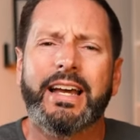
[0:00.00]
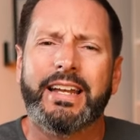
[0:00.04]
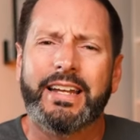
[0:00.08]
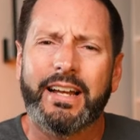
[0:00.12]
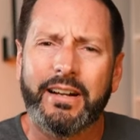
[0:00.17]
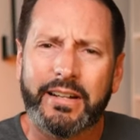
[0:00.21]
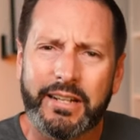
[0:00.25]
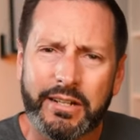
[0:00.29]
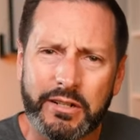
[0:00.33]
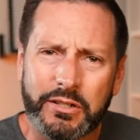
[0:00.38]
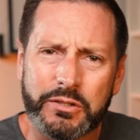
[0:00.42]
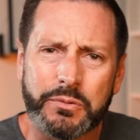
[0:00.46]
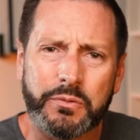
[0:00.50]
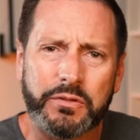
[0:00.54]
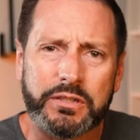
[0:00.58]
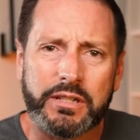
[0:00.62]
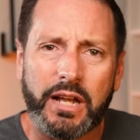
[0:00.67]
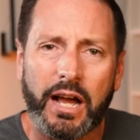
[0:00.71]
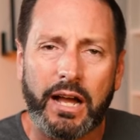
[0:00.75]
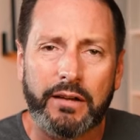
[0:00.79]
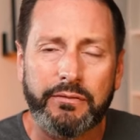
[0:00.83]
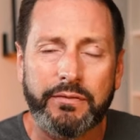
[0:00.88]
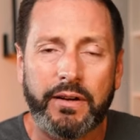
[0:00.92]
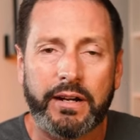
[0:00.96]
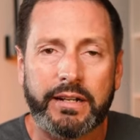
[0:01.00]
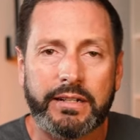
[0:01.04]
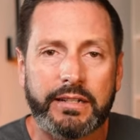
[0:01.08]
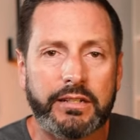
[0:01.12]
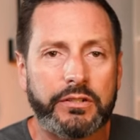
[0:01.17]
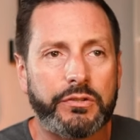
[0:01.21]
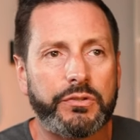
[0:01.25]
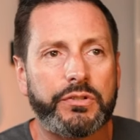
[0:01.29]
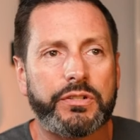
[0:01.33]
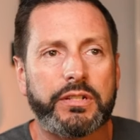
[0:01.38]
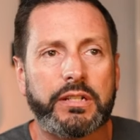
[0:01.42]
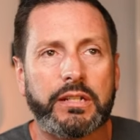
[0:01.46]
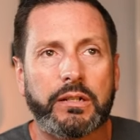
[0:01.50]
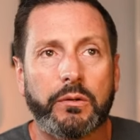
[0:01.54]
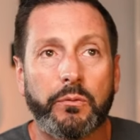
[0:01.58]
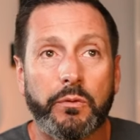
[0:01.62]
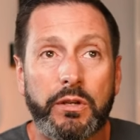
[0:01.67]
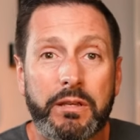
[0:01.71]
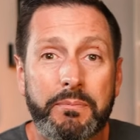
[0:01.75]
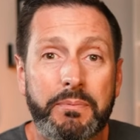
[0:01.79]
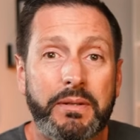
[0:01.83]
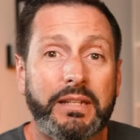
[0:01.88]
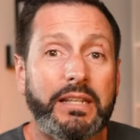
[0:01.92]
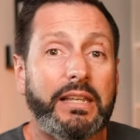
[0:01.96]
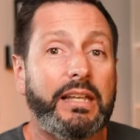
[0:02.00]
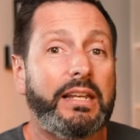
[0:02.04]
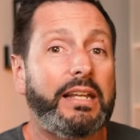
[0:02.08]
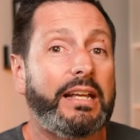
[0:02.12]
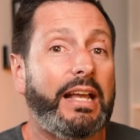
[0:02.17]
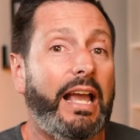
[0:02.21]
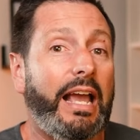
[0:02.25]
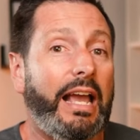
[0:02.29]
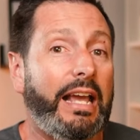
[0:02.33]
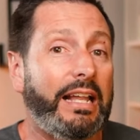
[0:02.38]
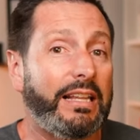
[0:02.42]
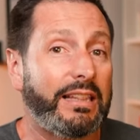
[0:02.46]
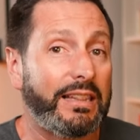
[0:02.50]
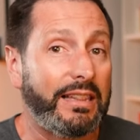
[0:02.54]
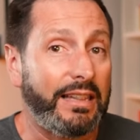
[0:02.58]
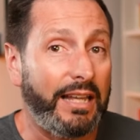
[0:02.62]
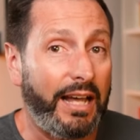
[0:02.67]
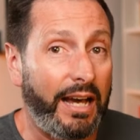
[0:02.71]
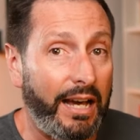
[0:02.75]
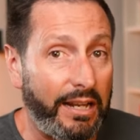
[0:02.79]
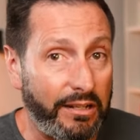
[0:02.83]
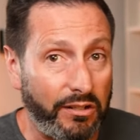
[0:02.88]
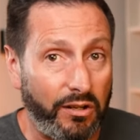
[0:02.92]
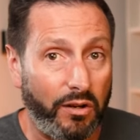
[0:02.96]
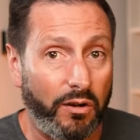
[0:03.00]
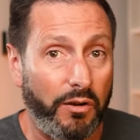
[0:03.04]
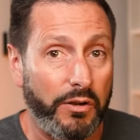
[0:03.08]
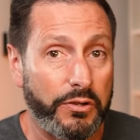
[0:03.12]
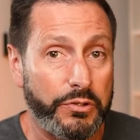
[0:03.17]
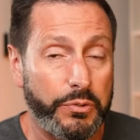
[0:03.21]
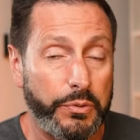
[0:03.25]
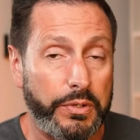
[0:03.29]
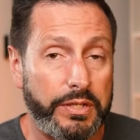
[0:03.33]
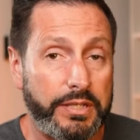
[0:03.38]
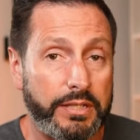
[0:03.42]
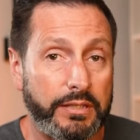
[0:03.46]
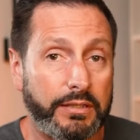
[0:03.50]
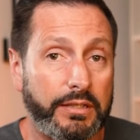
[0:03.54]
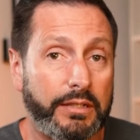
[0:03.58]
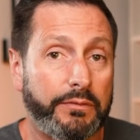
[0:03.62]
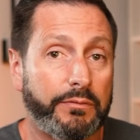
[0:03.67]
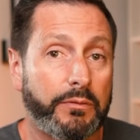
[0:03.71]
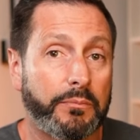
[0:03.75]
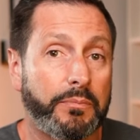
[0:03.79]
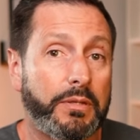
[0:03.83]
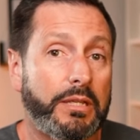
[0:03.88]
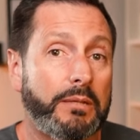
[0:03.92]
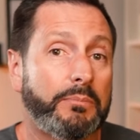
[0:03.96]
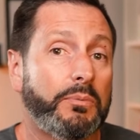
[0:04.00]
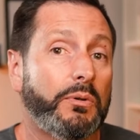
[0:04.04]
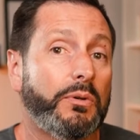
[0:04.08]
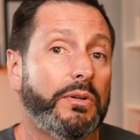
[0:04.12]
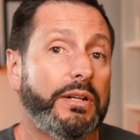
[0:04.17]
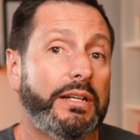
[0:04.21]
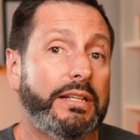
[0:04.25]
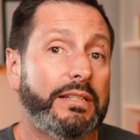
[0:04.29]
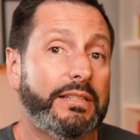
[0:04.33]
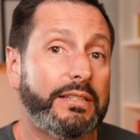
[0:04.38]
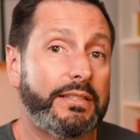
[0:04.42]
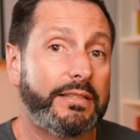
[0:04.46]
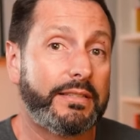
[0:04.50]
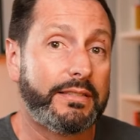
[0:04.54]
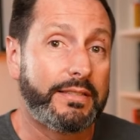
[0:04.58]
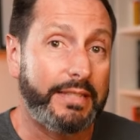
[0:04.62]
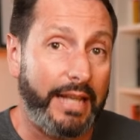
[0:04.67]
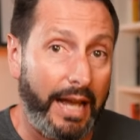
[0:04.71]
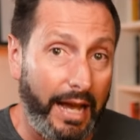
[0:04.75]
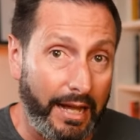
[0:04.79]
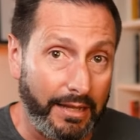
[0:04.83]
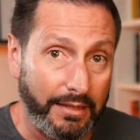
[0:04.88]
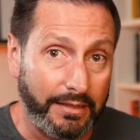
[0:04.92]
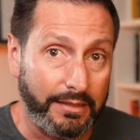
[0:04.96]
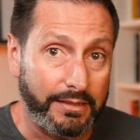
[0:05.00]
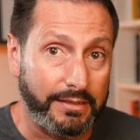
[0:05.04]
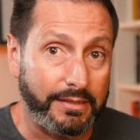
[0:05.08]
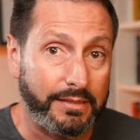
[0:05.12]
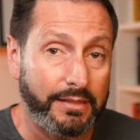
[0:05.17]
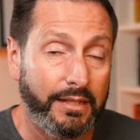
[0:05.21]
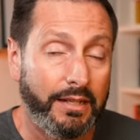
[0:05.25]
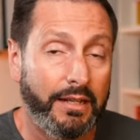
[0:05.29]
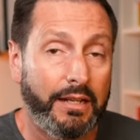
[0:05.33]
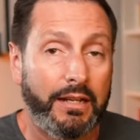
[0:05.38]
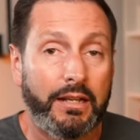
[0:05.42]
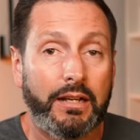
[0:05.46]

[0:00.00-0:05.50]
Now, here's what I find interesting. We've been getting a lot of calls recently from people in Dallas.